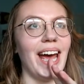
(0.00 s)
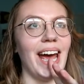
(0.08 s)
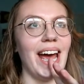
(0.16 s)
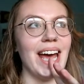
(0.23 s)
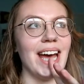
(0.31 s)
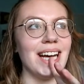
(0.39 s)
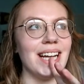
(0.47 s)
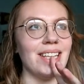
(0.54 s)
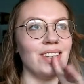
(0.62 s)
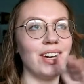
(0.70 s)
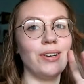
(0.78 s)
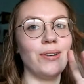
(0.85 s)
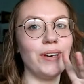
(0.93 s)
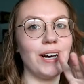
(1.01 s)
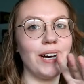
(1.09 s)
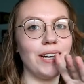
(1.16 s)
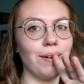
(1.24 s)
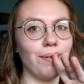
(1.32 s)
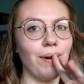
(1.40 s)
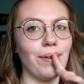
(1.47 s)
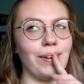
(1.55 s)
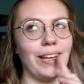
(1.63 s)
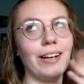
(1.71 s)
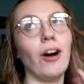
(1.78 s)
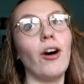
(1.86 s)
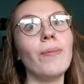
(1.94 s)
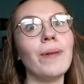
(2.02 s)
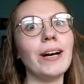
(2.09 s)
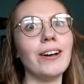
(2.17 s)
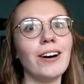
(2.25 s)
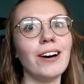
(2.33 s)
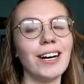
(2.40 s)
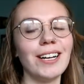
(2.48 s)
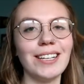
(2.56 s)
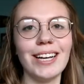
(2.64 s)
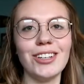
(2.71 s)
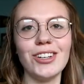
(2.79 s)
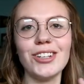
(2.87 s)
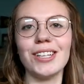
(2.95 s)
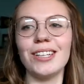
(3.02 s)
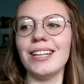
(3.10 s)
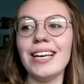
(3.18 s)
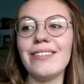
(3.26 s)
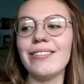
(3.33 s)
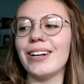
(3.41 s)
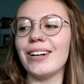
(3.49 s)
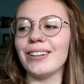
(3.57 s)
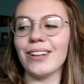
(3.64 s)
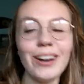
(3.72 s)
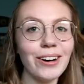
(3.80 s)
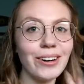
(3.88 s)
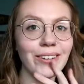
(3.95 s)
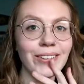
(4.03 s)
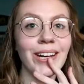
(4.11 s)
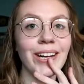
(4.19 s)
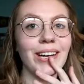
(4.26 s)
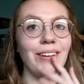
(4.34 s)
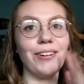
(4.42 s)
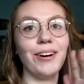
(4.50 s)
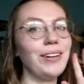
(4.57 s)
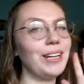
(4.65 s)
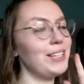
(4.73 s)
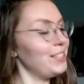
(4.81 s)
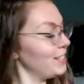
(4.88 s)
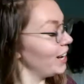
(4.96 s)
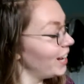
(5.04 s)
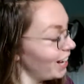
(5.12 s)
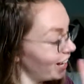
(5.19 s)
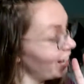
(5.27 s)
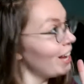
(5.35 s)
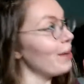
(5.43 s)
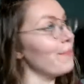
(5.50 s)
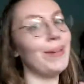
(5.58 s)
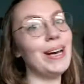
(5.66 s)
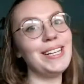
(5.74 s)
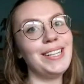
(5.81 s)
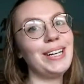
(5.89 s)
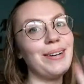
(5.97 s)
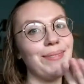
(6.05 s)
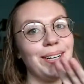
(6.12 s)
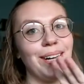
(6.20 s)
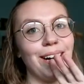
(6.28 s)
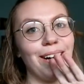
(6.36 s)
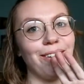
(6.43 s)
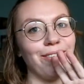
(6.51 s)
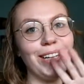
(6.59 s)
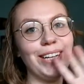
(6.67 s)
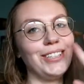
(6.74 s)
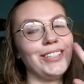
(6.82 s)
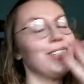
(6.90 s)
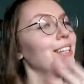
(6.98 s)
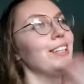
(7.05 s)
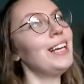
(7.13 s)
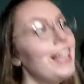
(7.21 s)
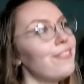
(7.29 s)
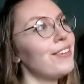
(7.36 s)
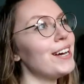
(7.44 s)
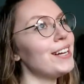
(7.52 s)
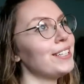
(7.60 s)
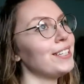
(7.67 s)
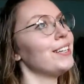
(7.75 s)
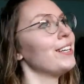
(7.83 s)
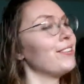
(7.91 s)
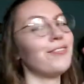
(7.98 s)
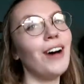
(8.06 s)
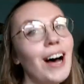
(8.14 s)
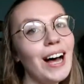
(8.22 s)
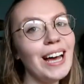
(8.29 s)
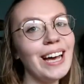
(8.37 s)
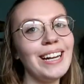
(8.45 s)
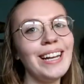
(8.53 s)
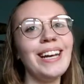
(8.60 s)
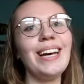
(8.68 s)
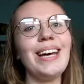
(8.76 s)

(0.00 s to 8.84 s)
and I know you guys are probably like, oh my god, like just leave it alone. You've already messed it up enough, like just leave it, it's fine.